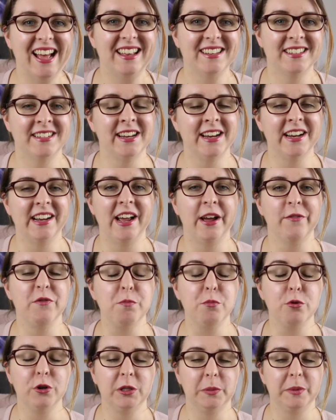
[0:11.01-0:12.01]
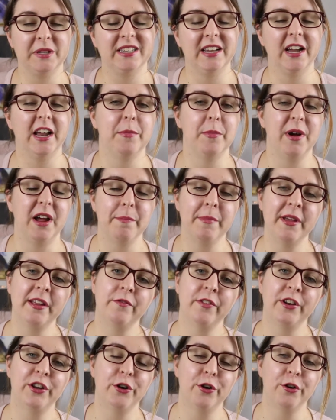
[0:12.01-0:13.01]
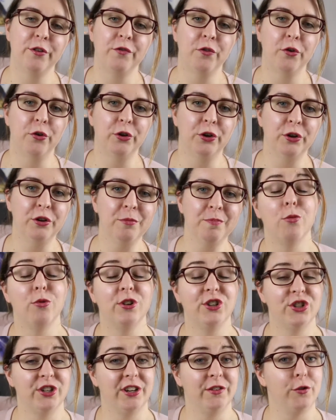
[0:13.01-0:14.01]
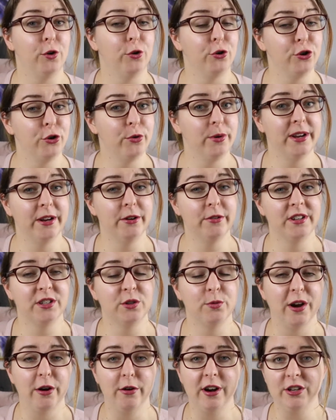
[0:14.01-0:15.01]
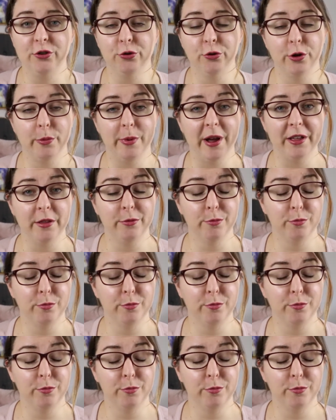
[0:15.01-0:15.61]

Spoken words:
Today I have a Books Beside My Bed video for you, which if you're new here is where I talk about